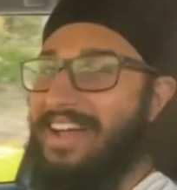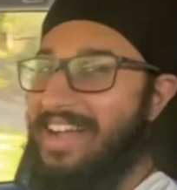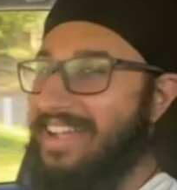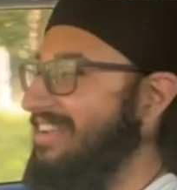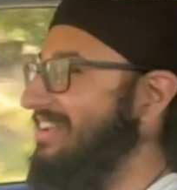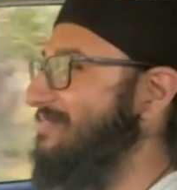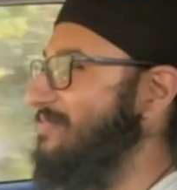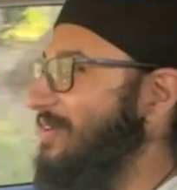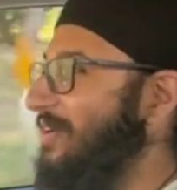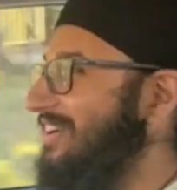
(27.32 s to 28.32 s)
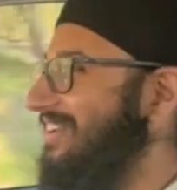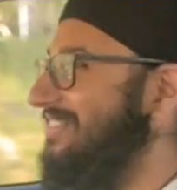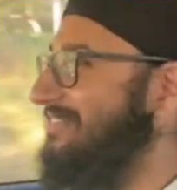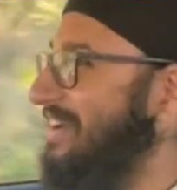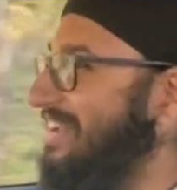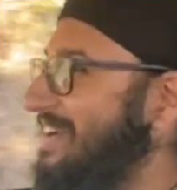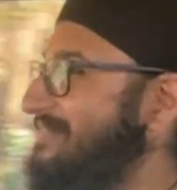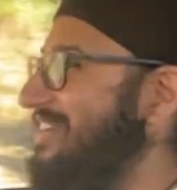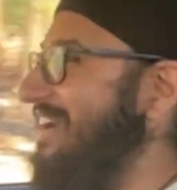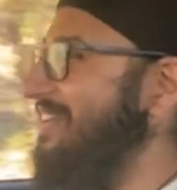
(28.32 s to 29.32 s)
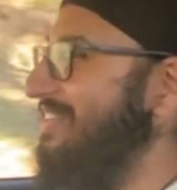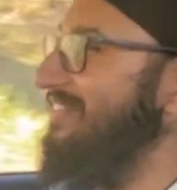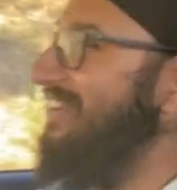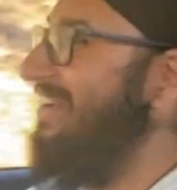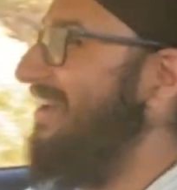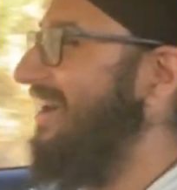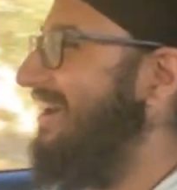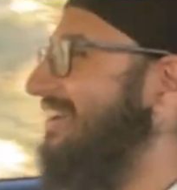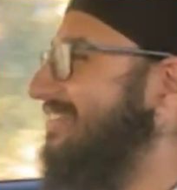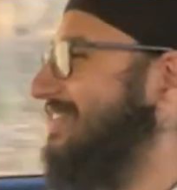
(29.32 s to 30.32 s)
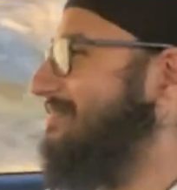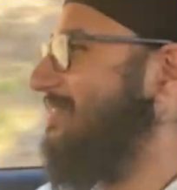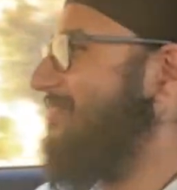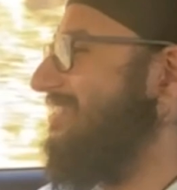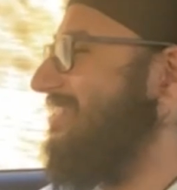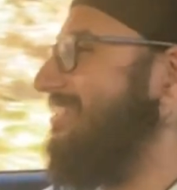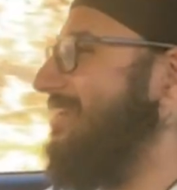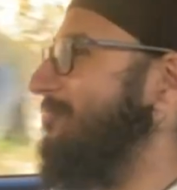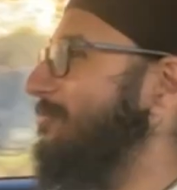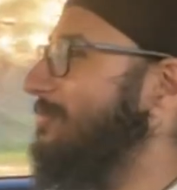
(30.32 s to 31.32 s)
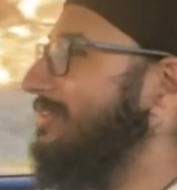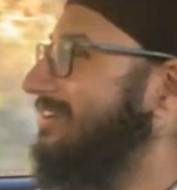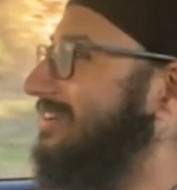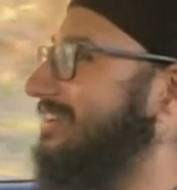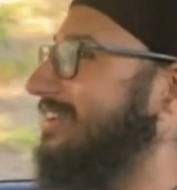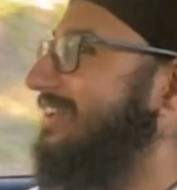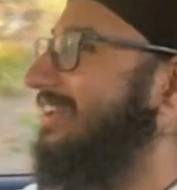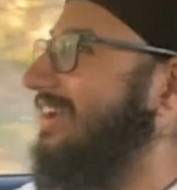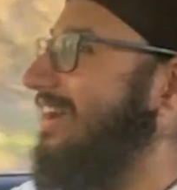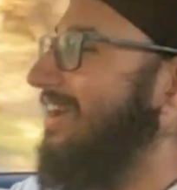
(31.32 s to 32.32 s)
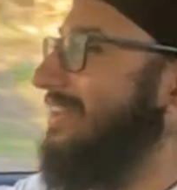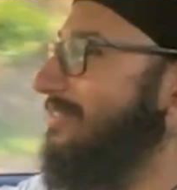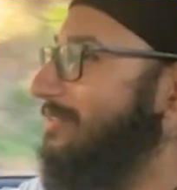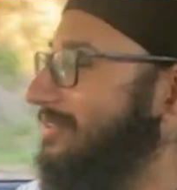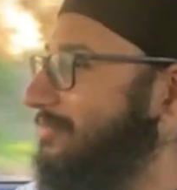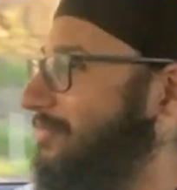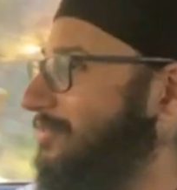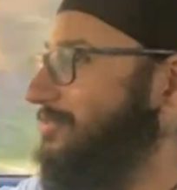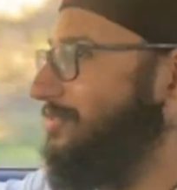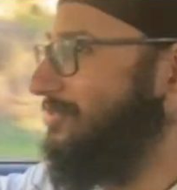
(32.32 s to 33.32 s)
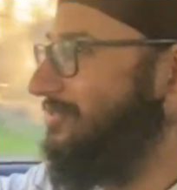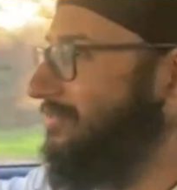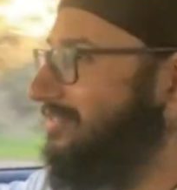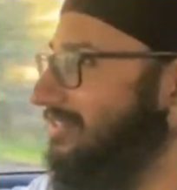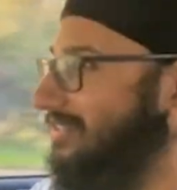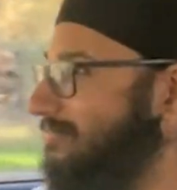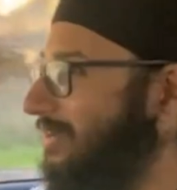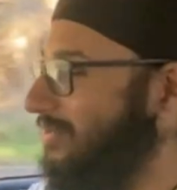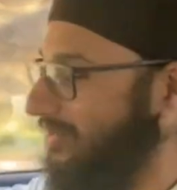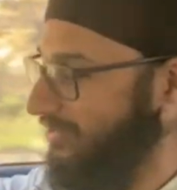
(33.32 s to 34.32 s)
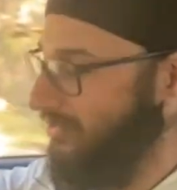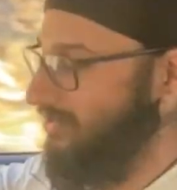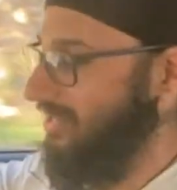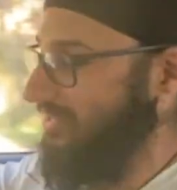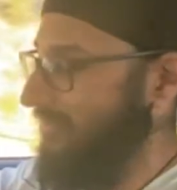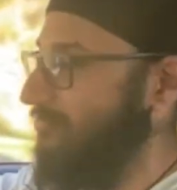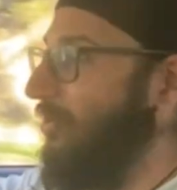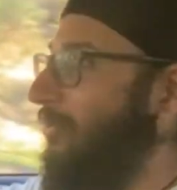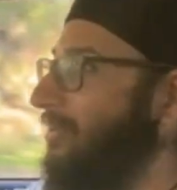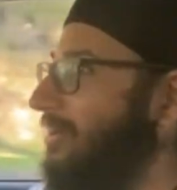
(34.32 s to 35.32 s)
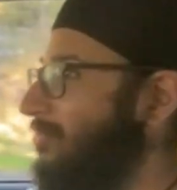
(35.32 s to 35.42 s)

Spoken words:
I forgot my camera at home. So I picked my sister up from work. I had to look at a few shoes because my grey shoes actually broke. I'll